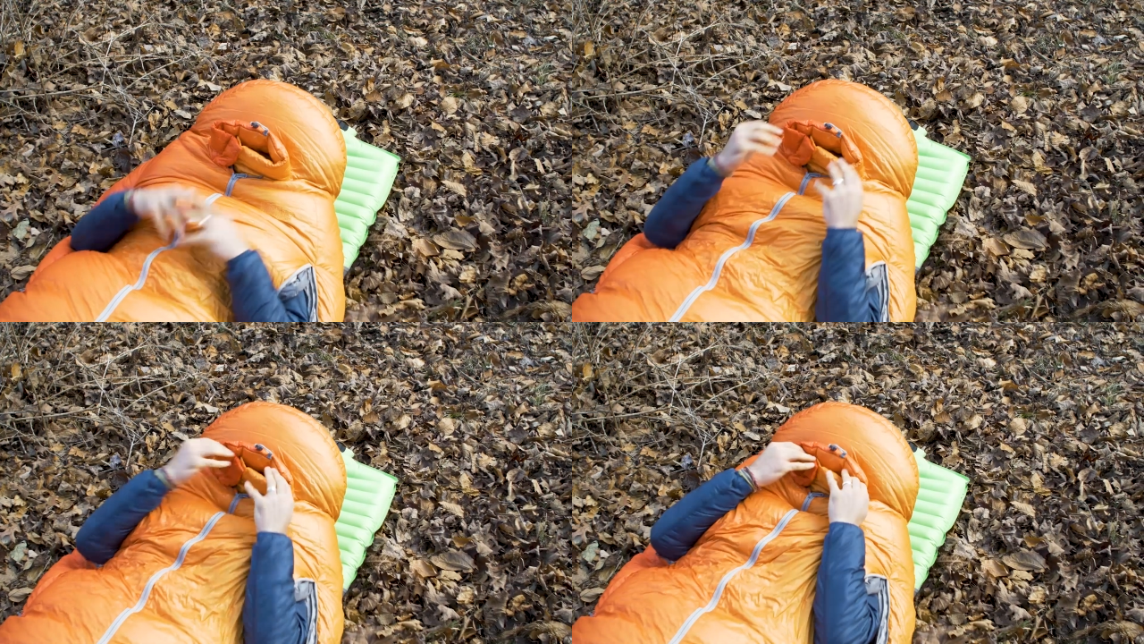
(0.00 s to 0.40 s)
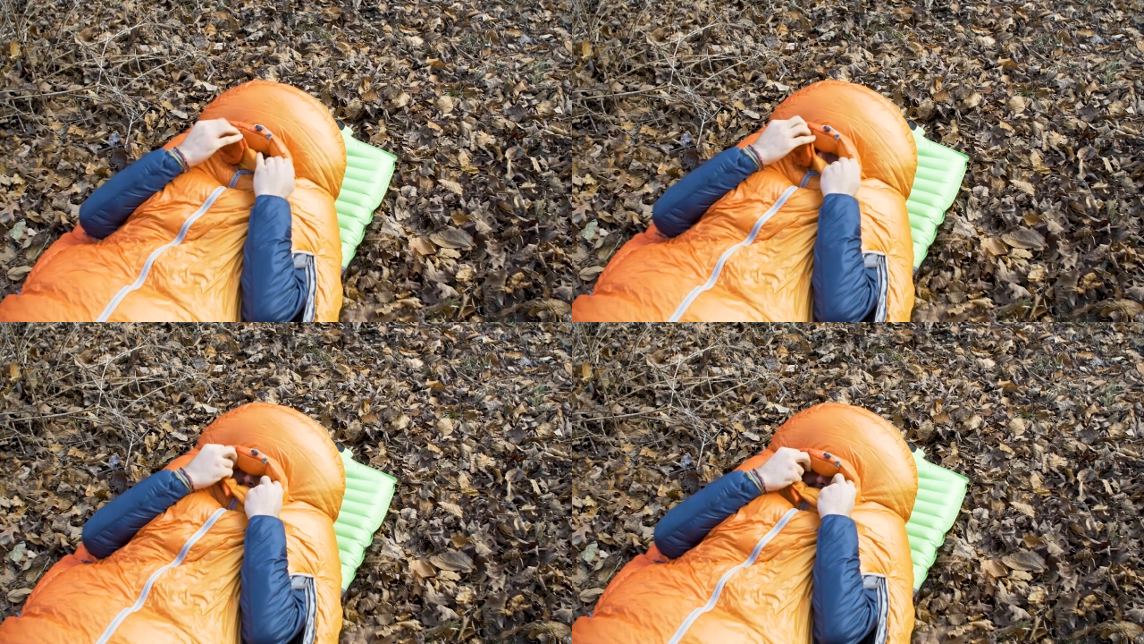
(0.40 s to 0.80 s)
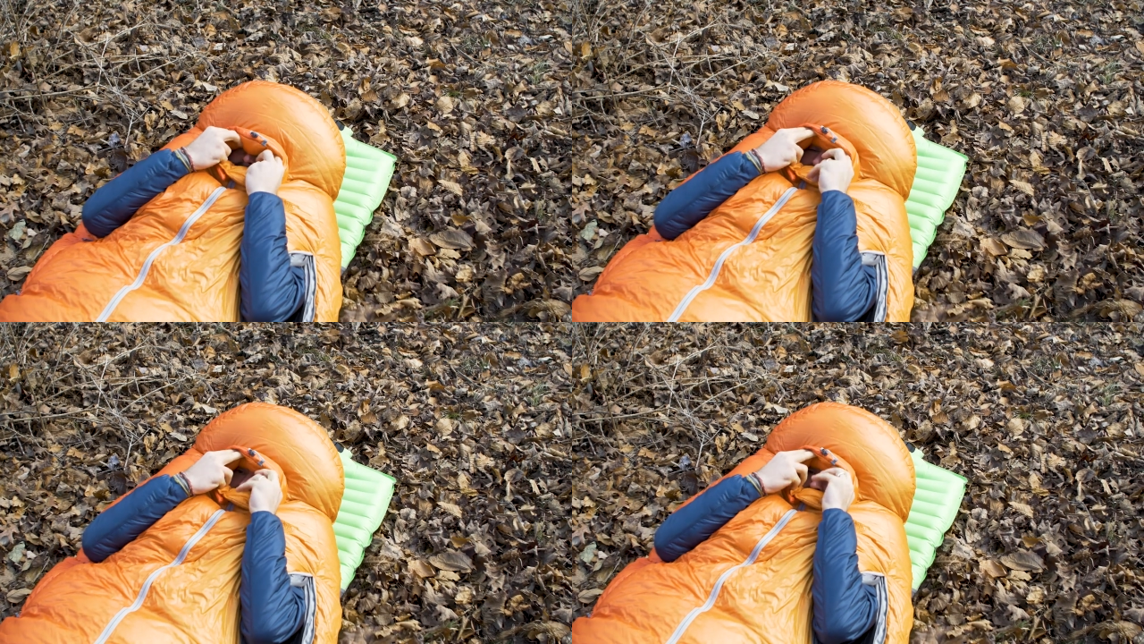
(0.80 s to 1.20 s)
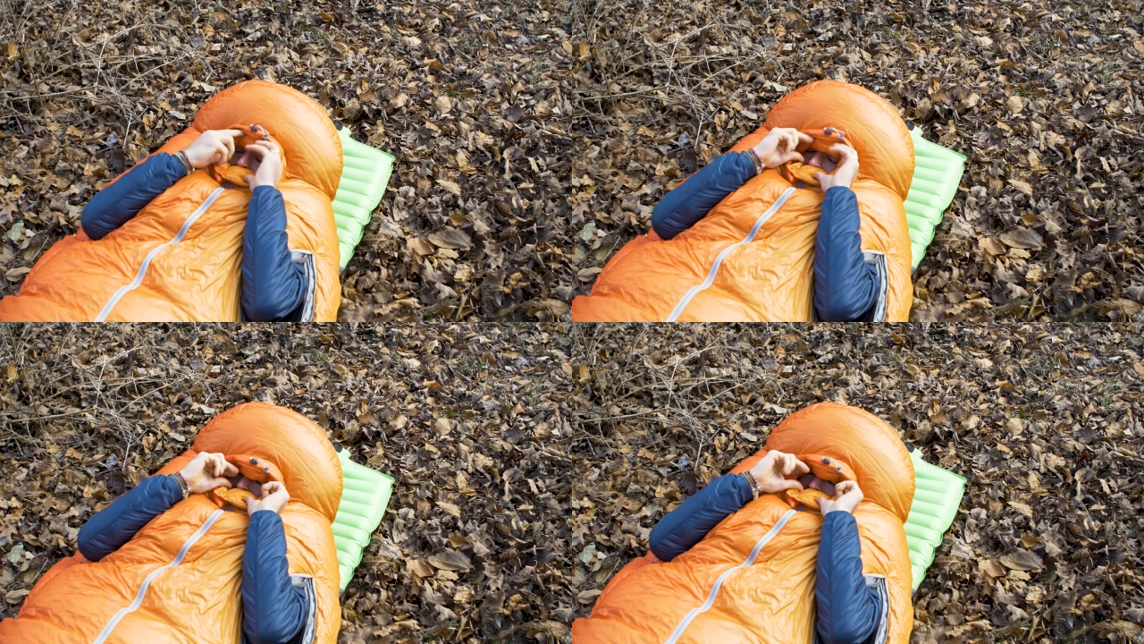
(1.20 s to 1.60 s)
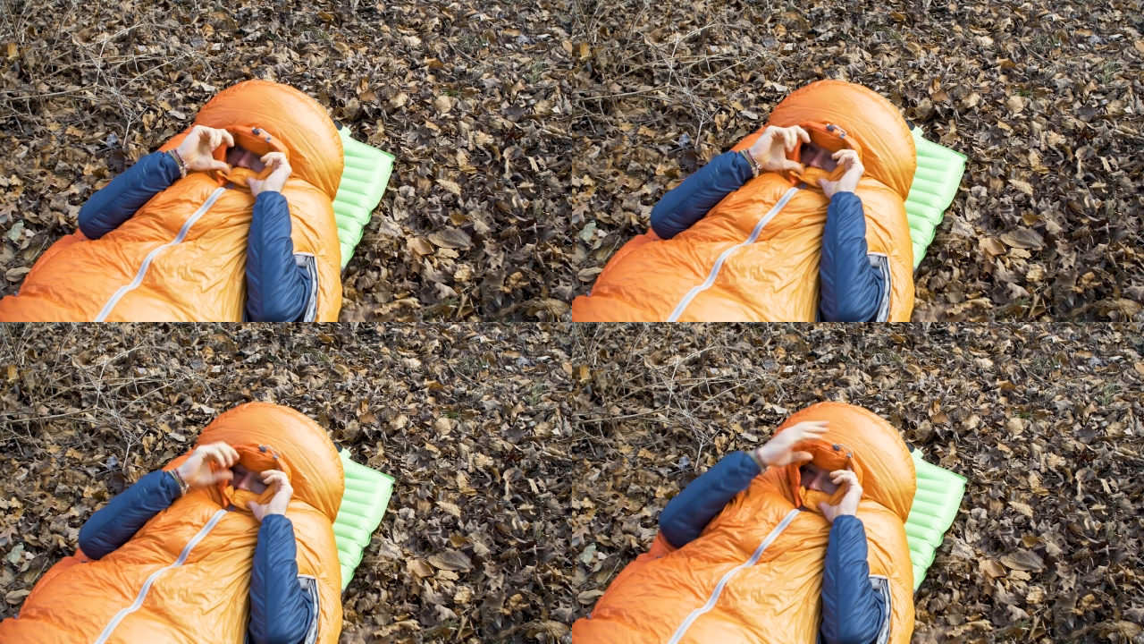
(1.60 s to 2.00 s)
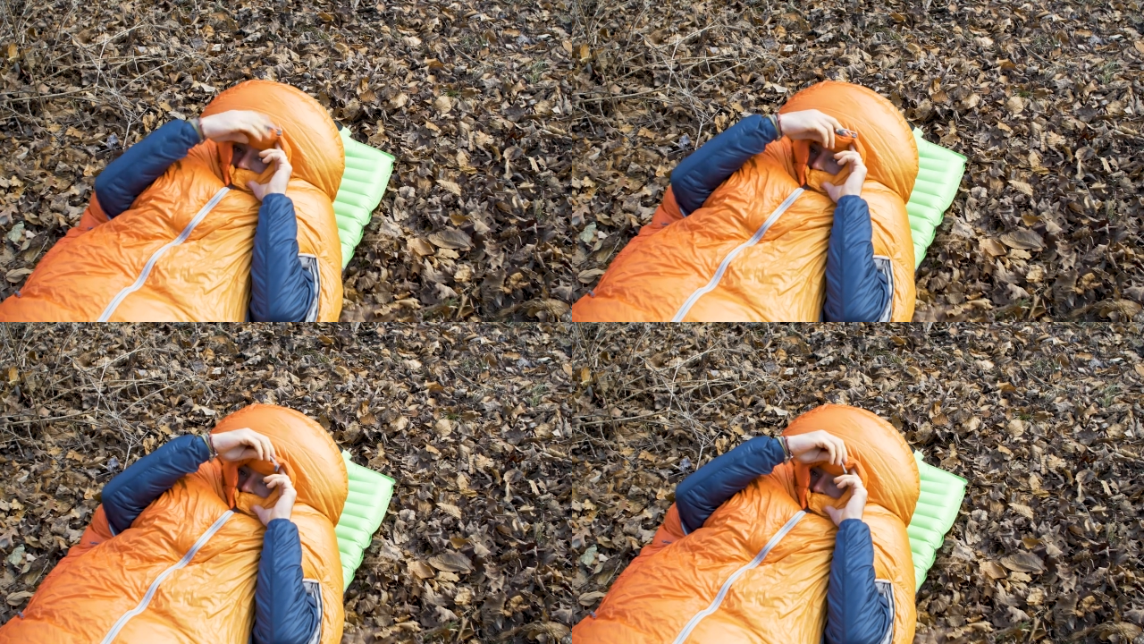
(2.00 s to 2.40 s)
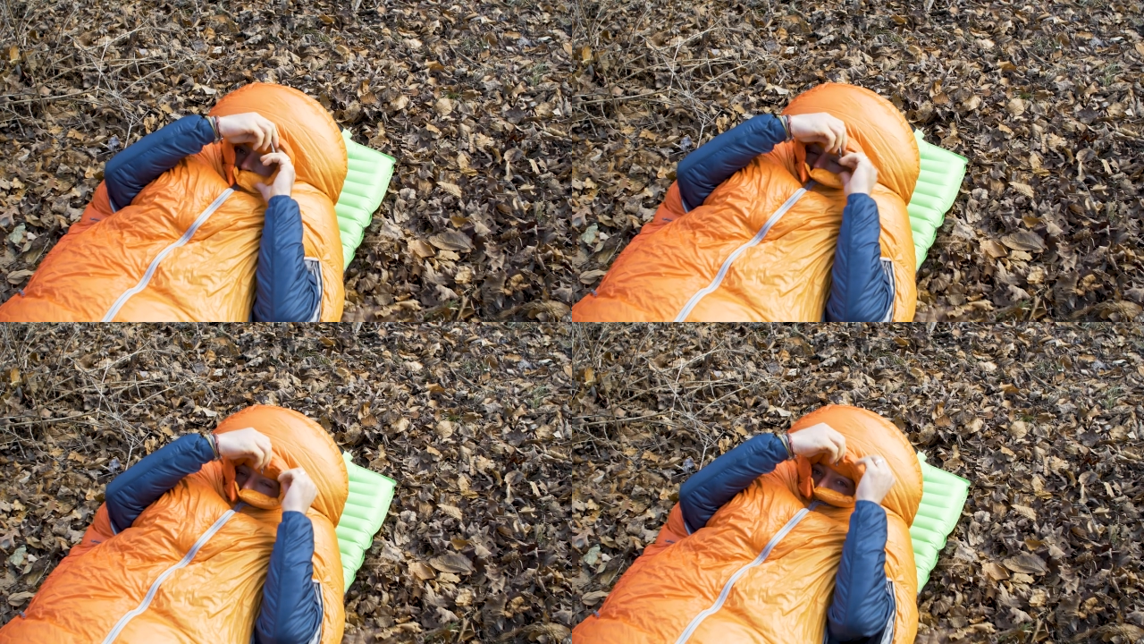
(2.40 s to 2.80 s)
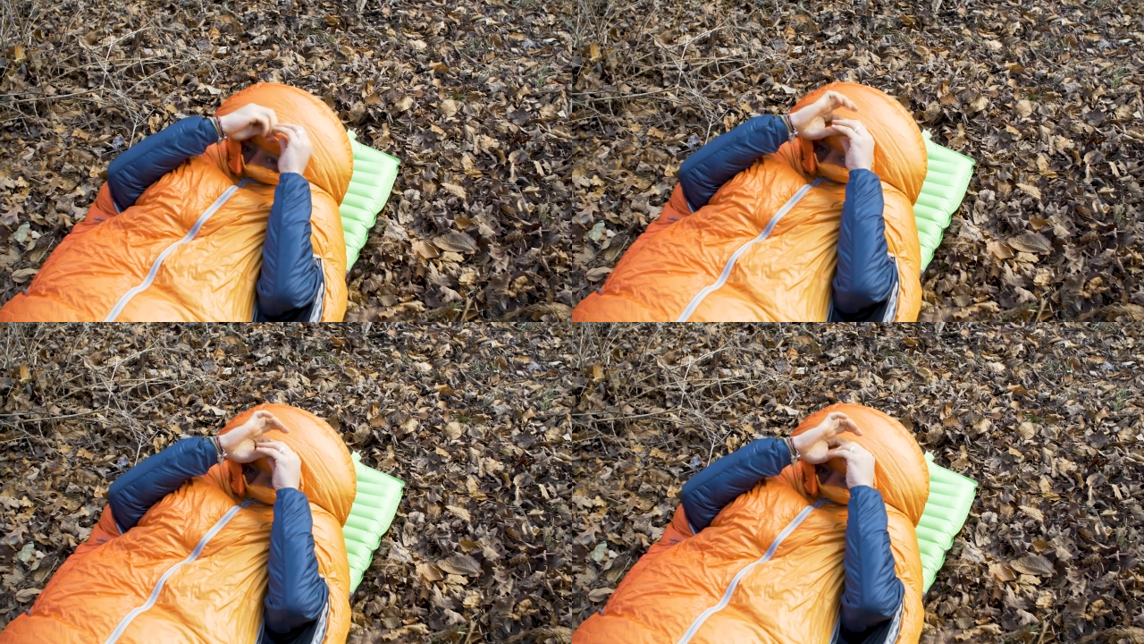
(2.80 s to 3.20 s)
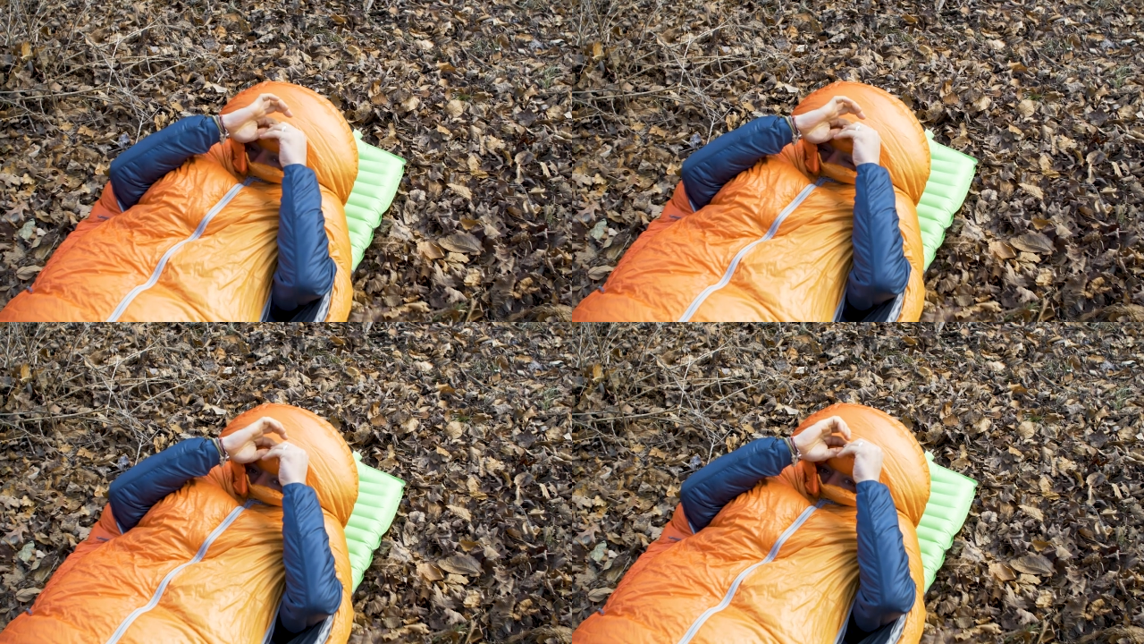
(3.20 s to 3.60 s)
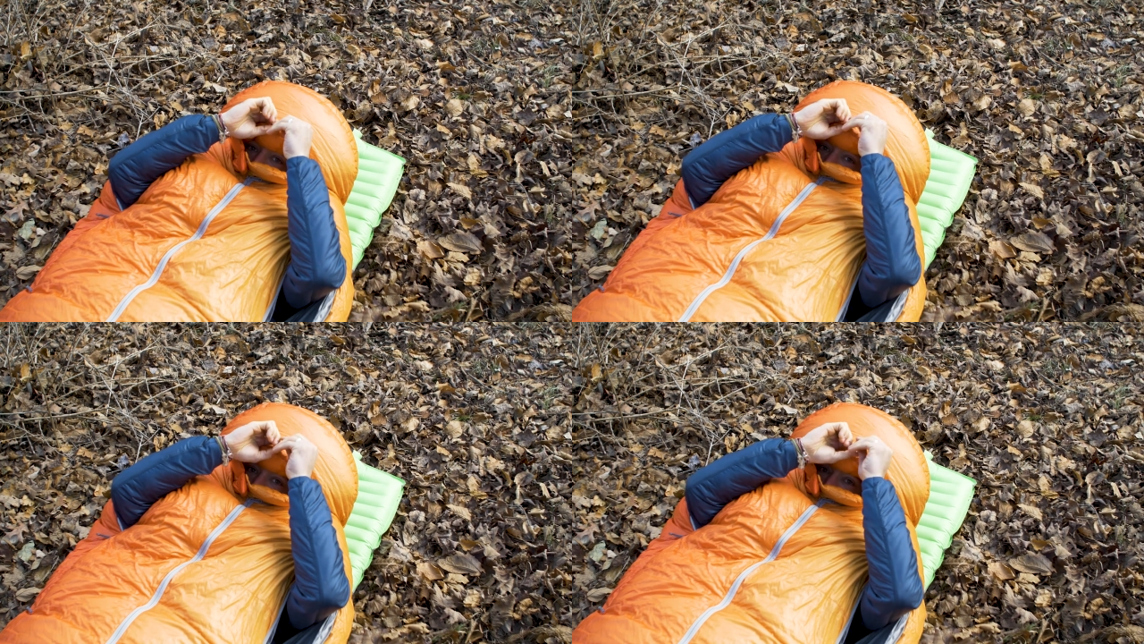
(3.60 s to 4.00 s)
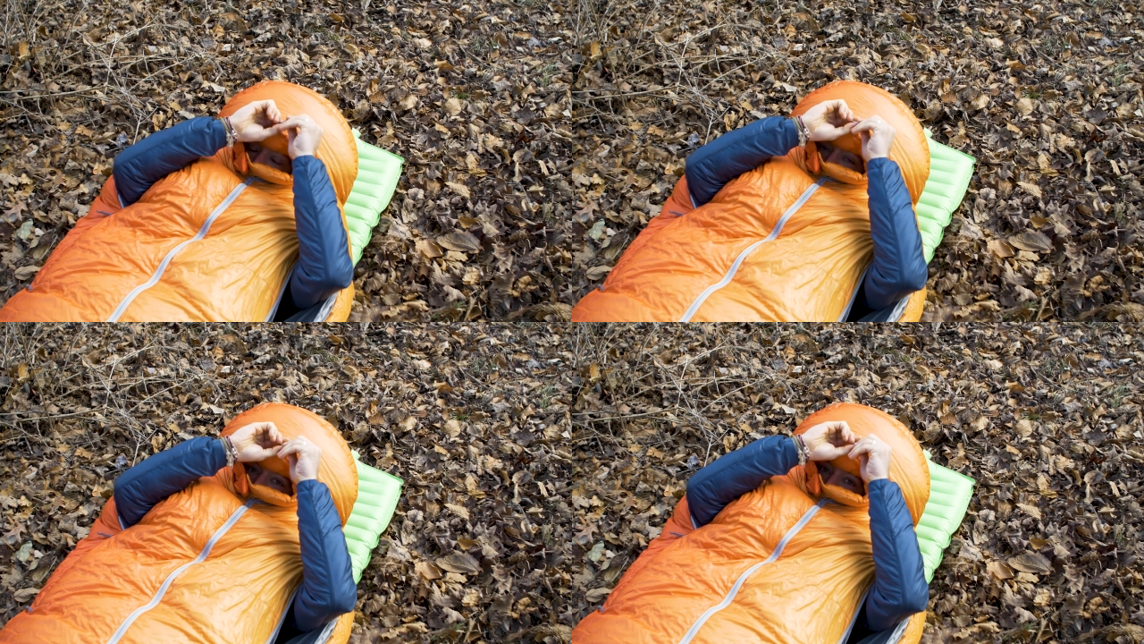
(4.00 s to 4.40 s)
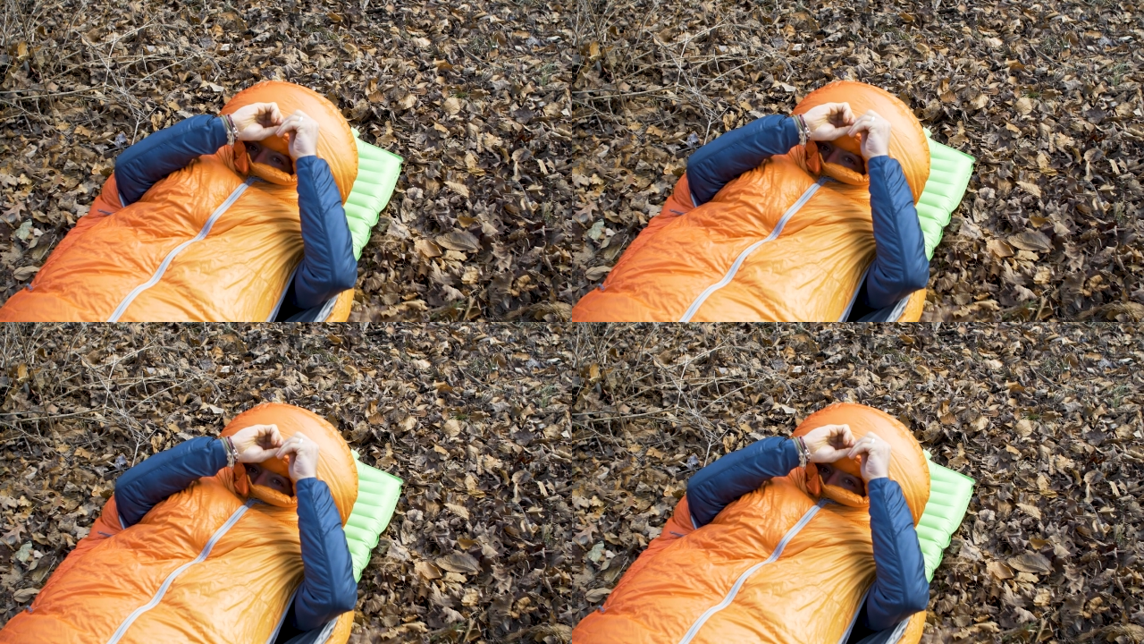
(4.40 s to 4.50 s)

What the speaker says: No face is visible, so there are no lips to read.